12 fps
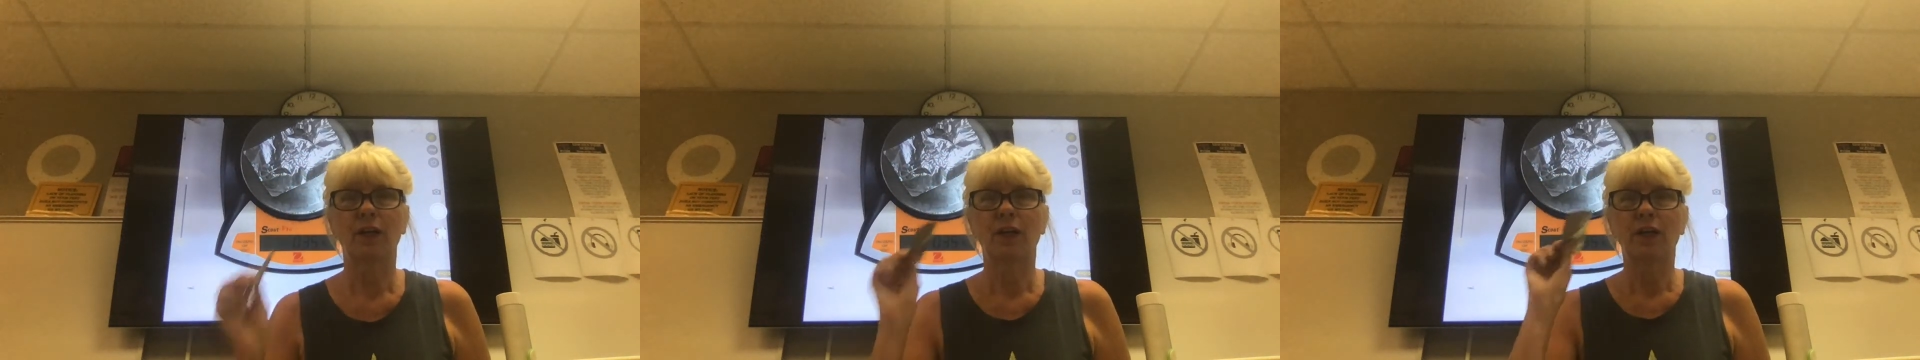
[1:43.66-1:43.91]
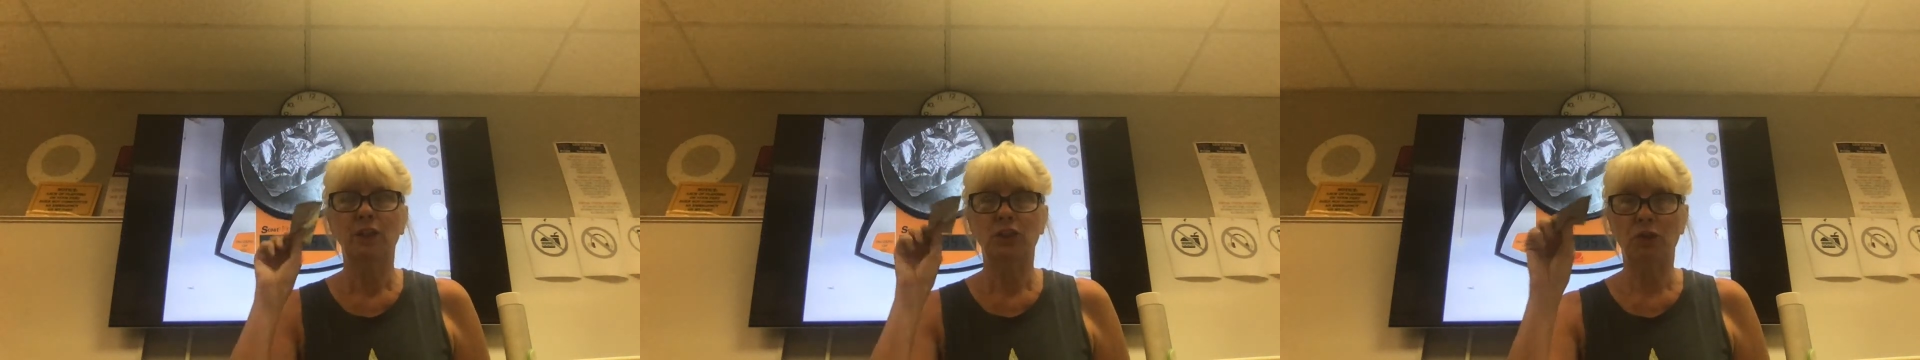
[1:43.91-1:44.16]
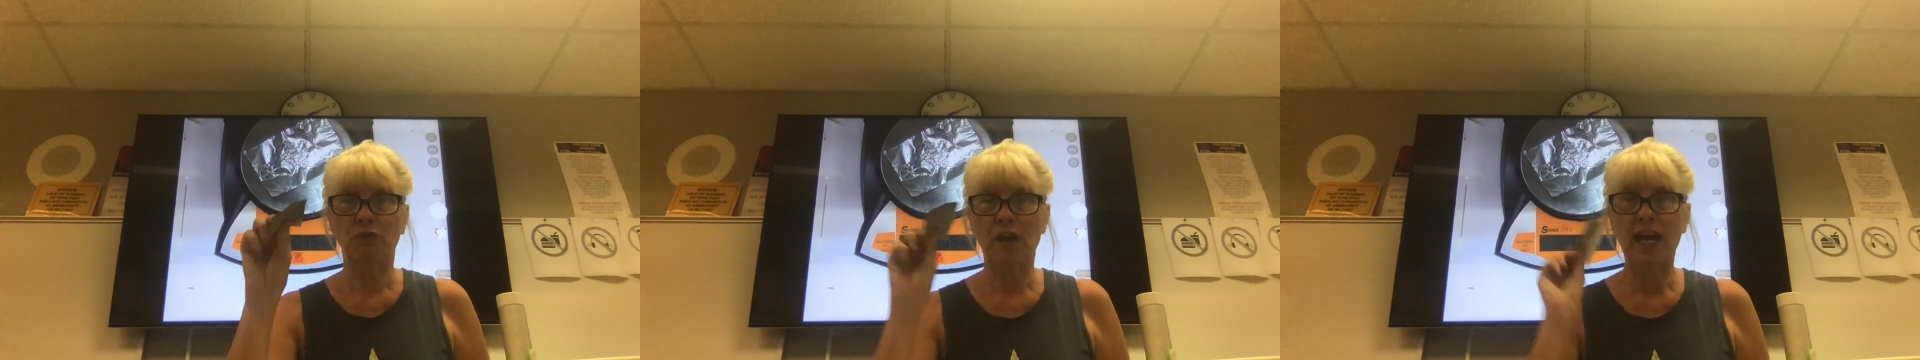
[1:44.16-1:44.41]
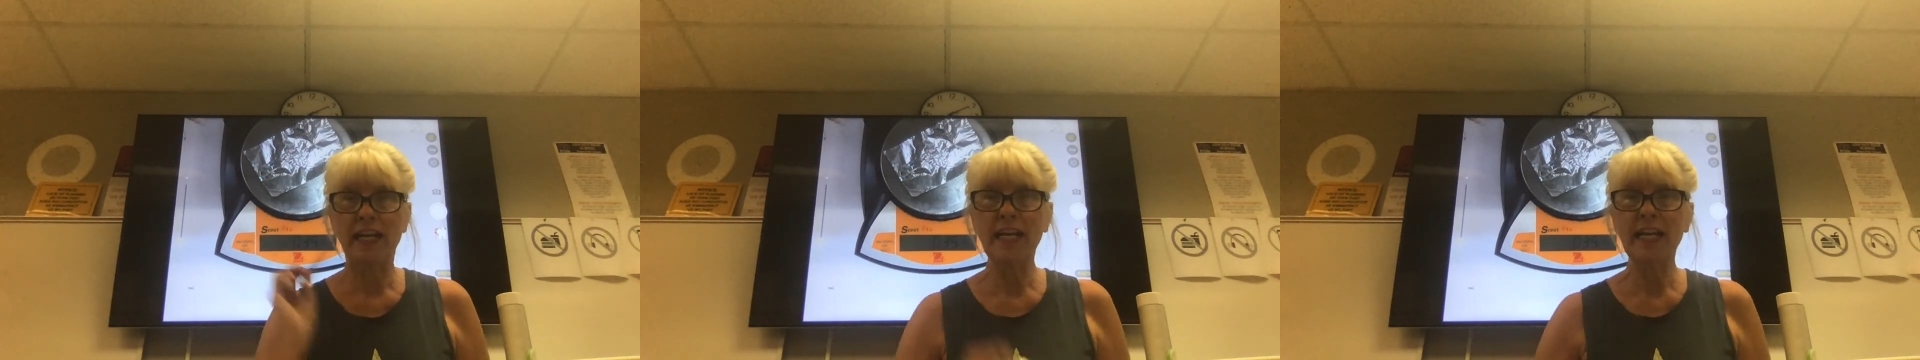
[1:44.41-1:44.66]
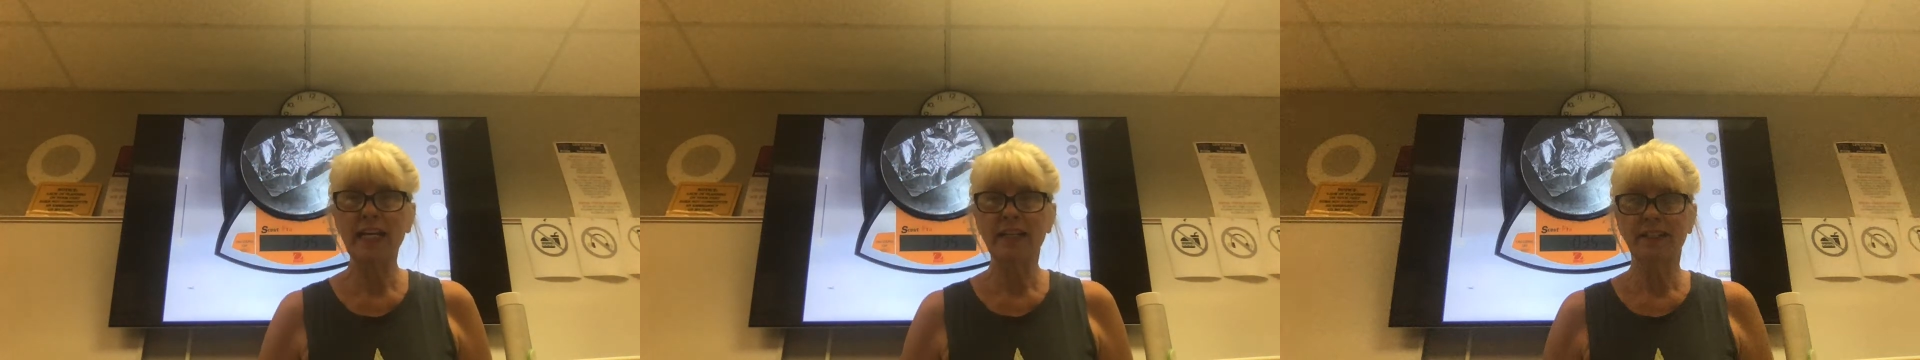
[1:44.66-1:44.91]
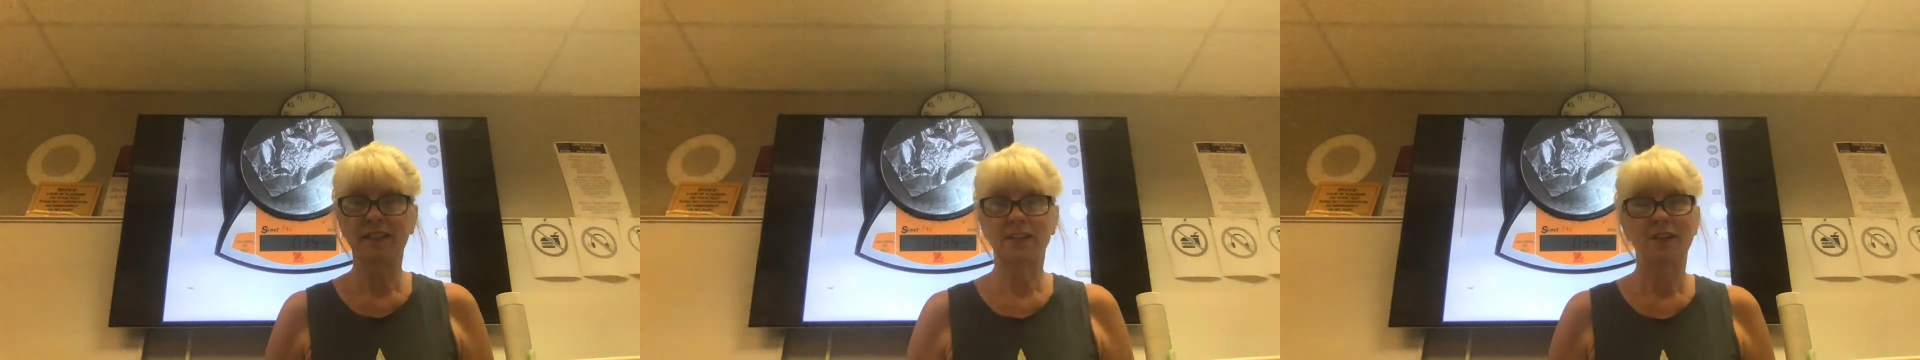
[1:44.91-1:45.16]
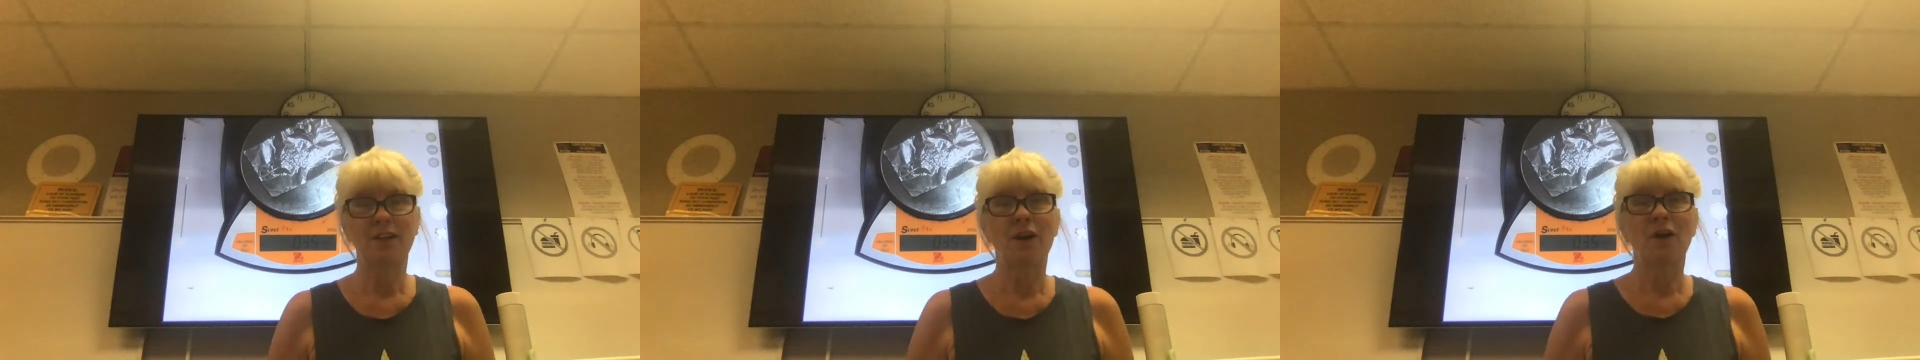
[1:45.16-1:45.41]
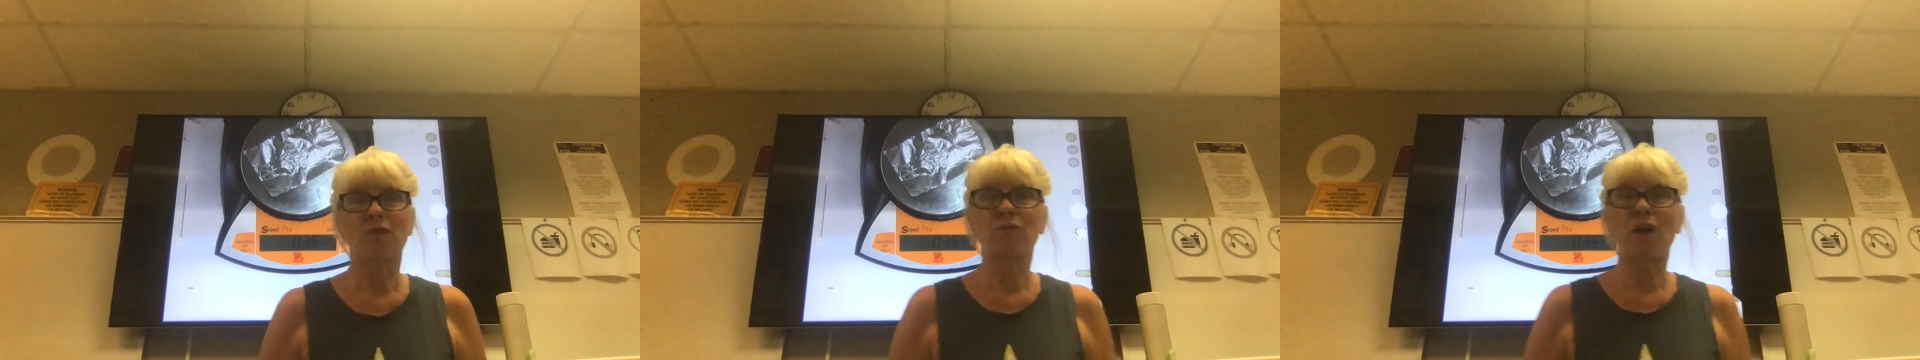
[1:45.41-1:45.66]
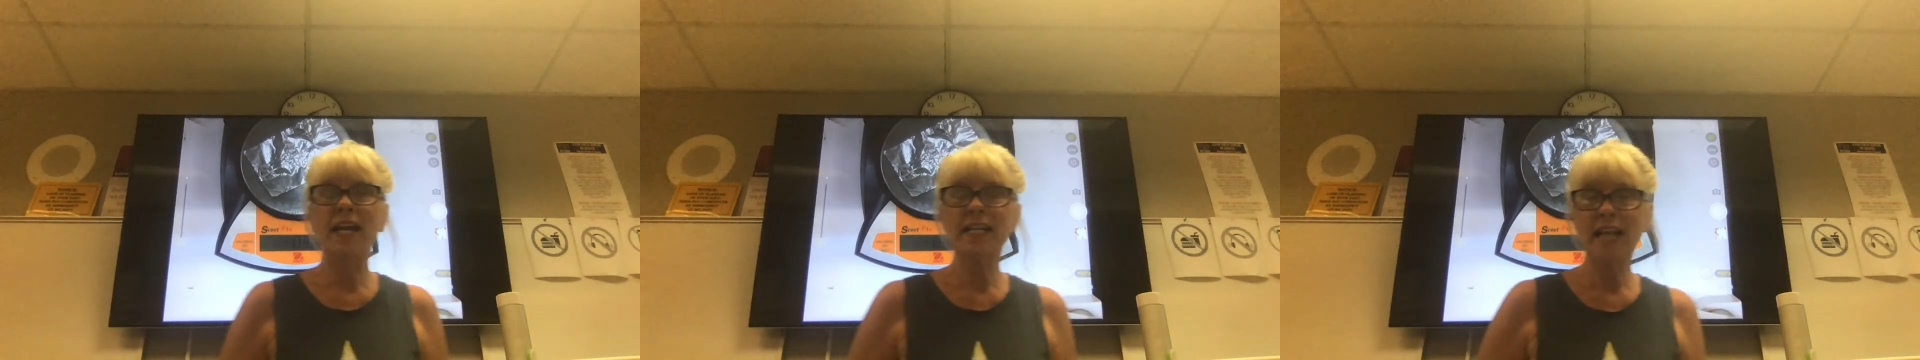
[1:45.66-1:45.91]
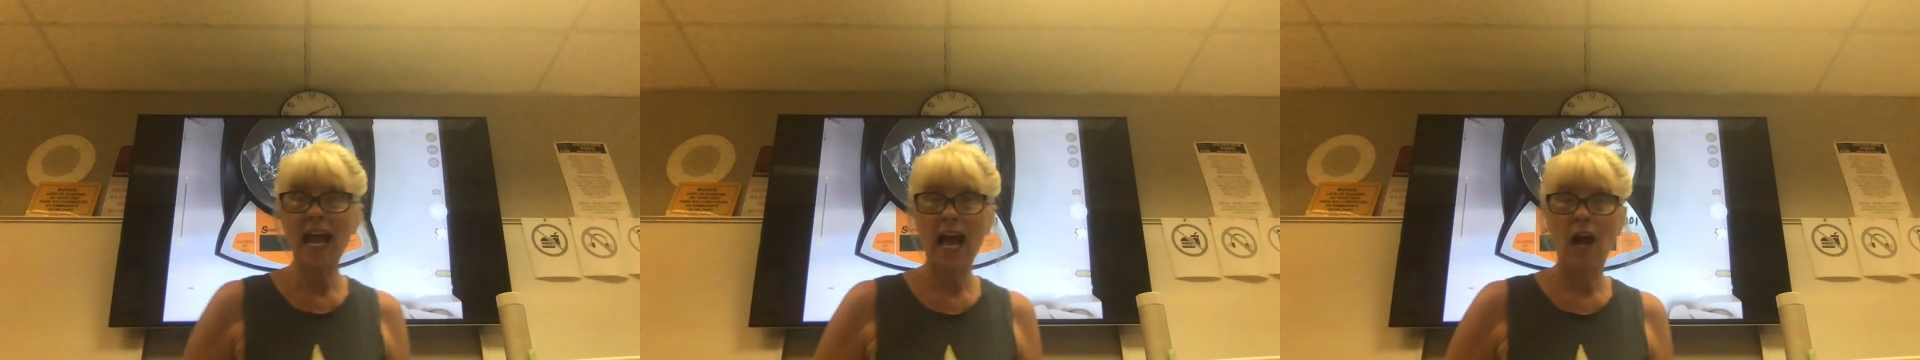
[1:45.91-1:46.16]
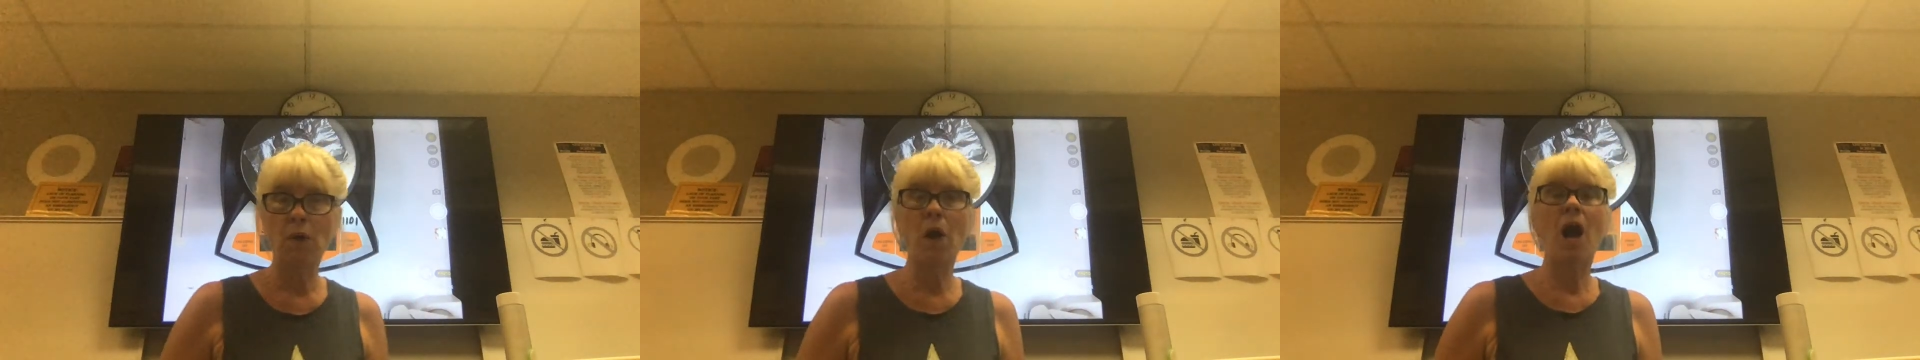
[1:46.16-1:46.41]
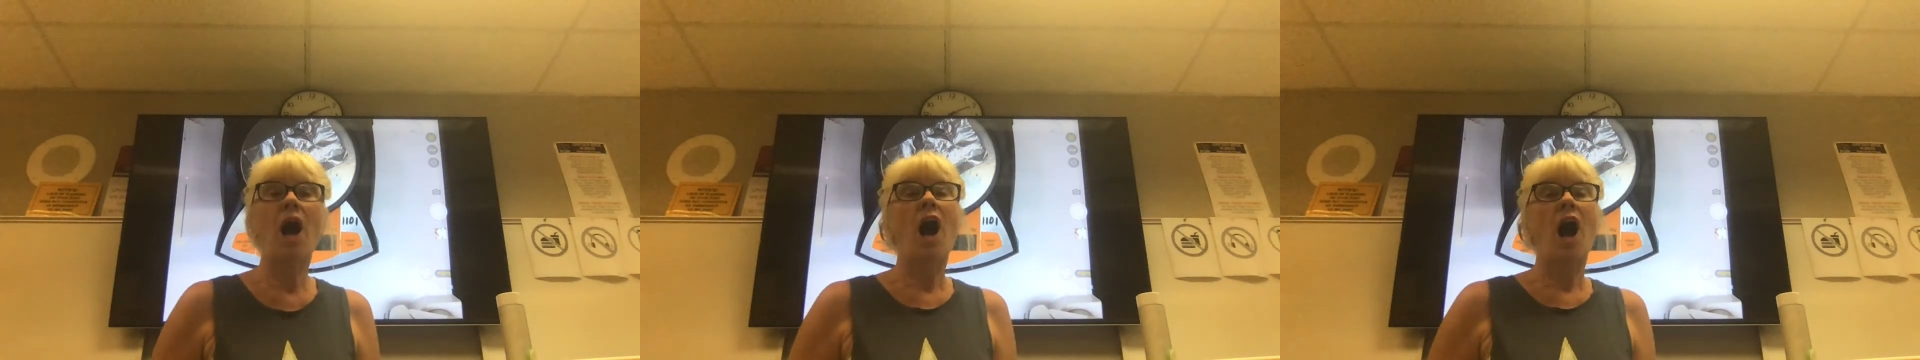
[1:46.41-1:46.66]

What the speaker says: So ready? Right now,